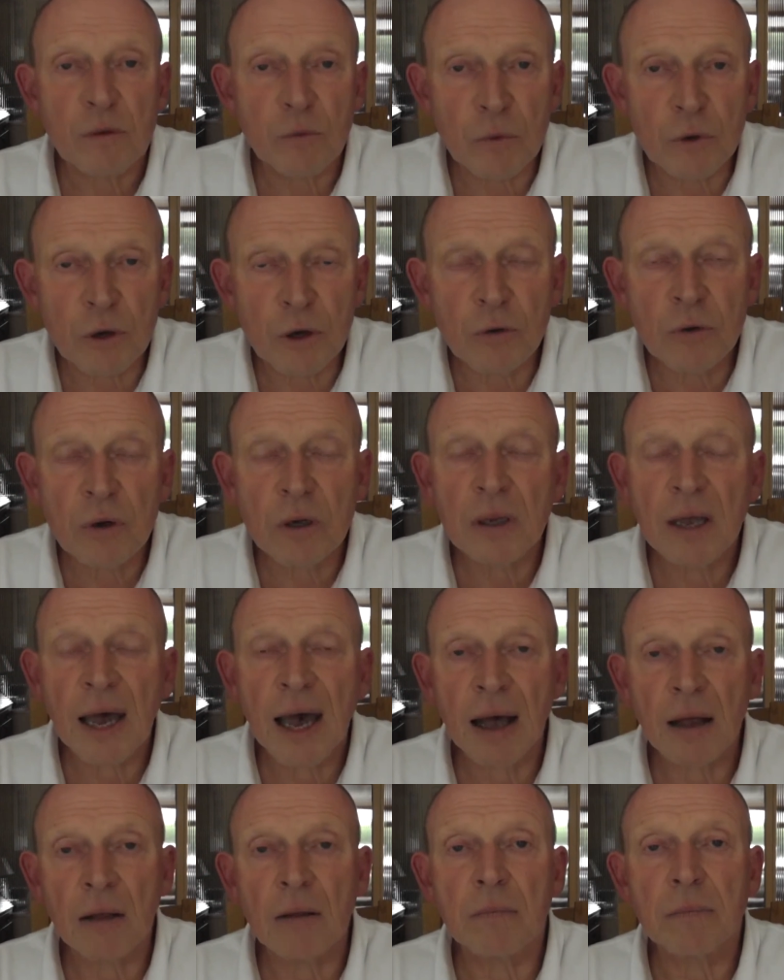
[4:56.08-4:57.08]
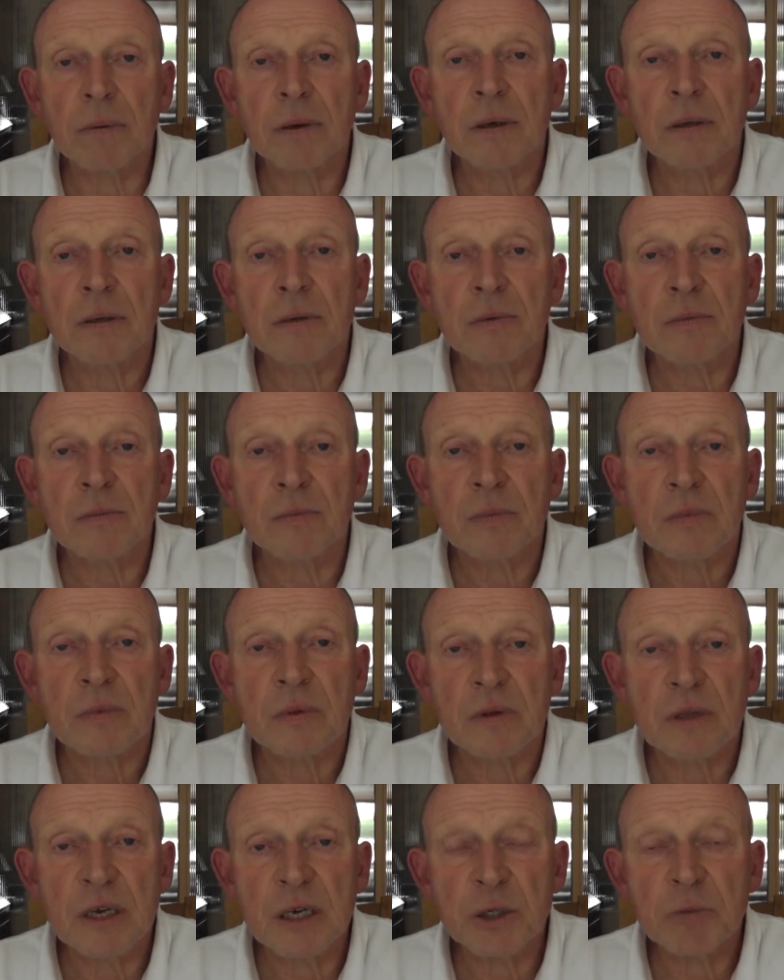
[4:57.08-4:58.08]
you can help
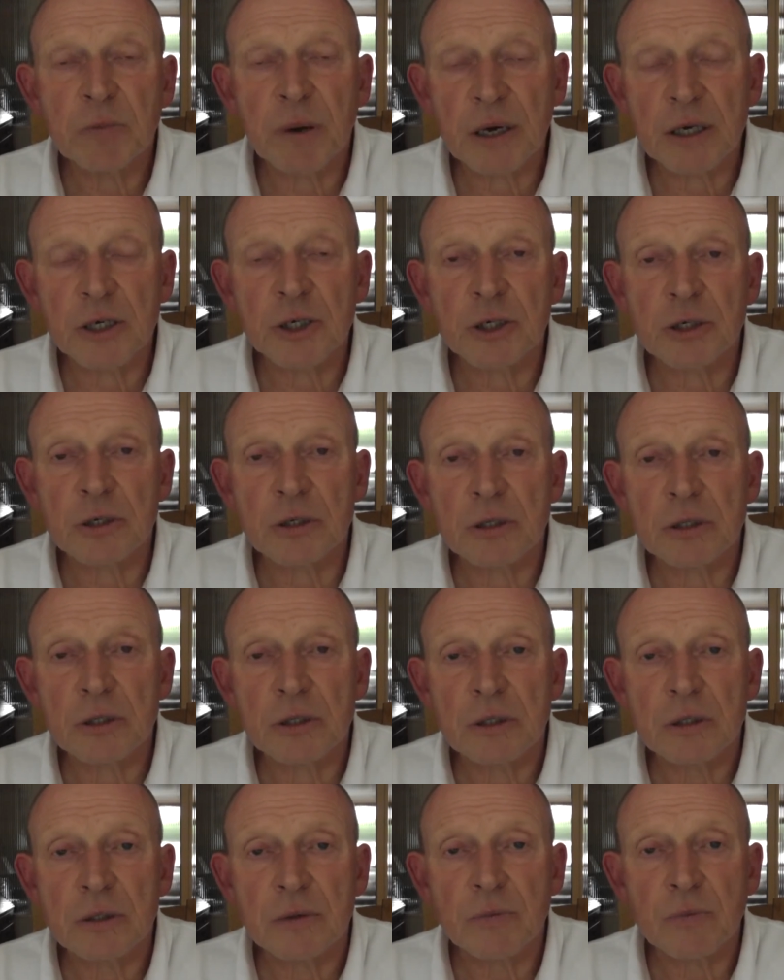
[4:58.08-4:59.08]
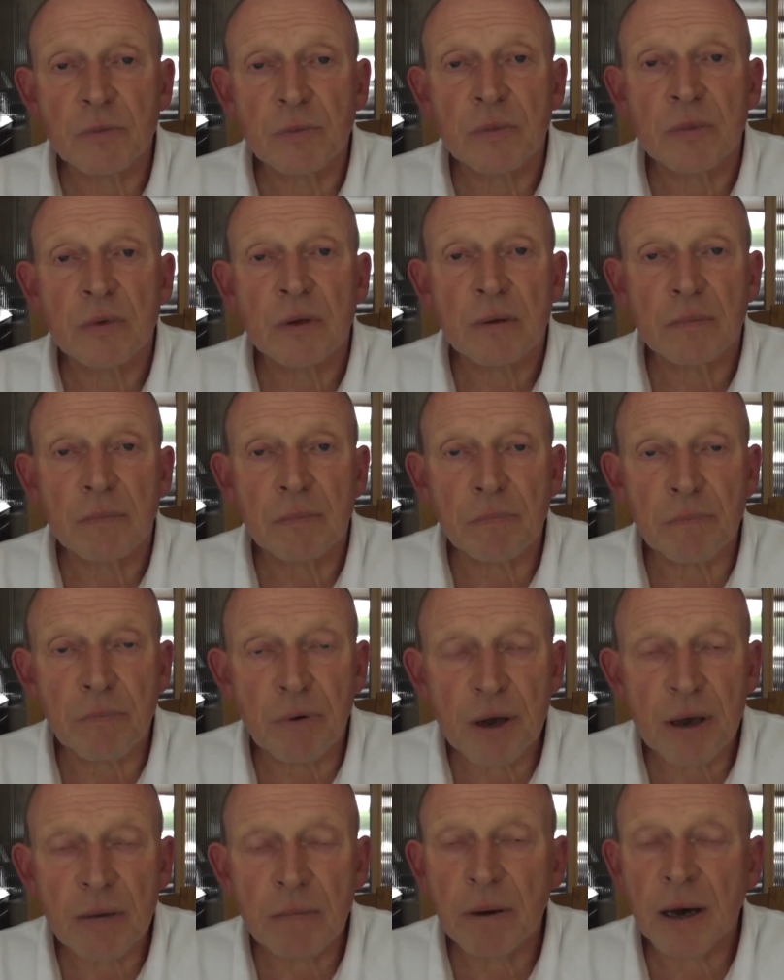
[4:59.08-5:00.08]
these patients
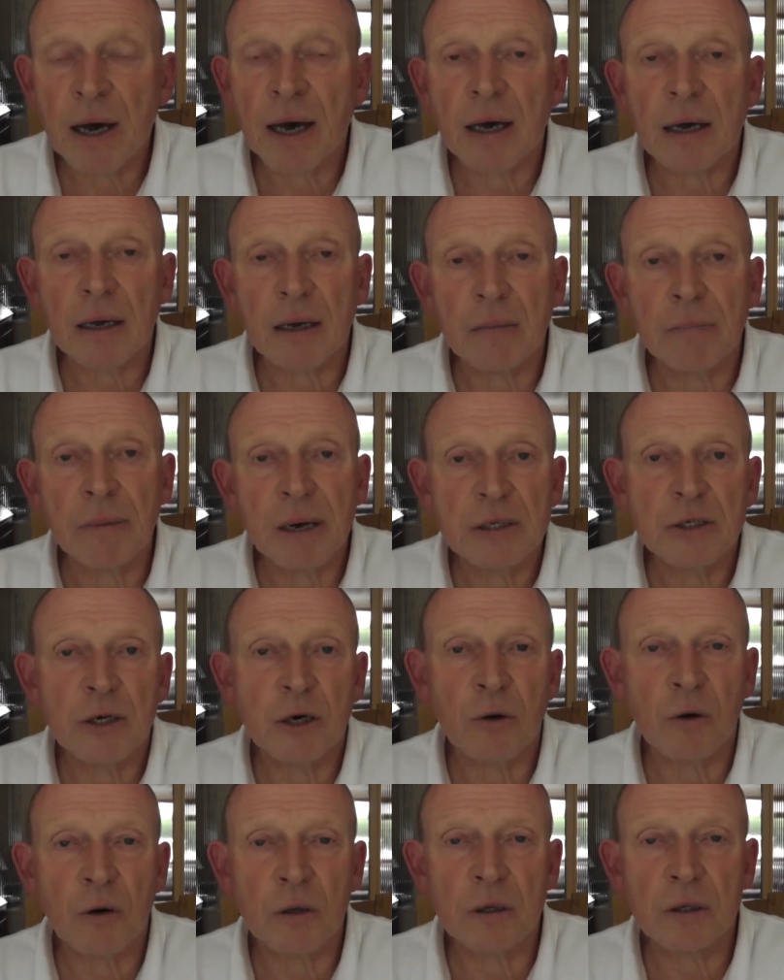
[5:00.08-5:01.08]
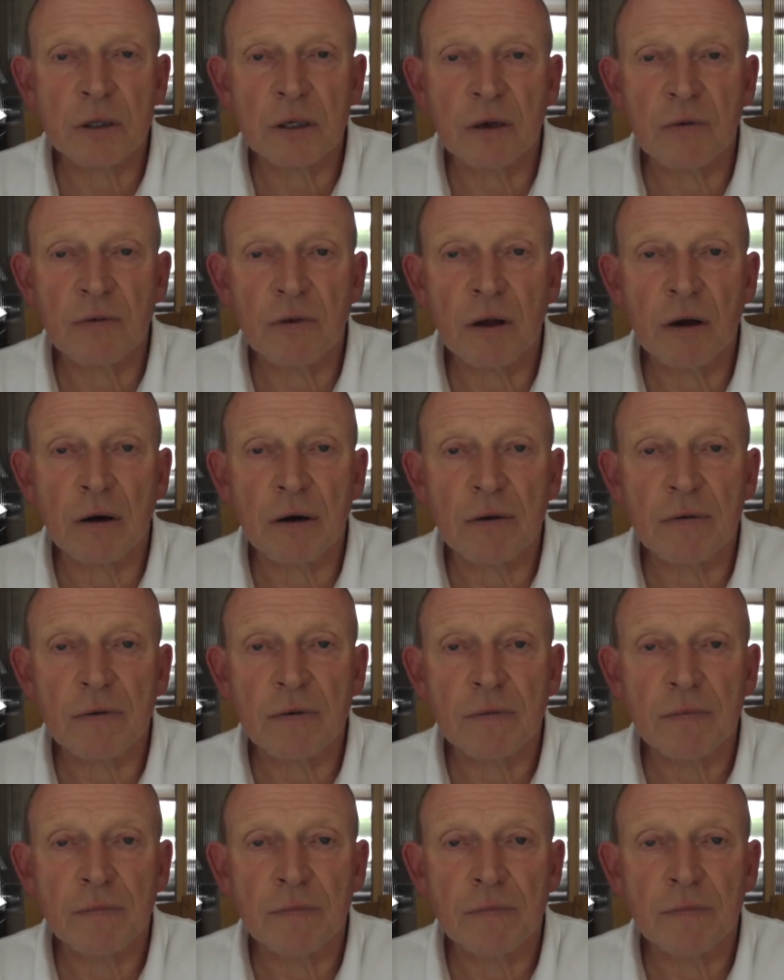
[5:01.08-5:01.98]
bring back a better quality of life.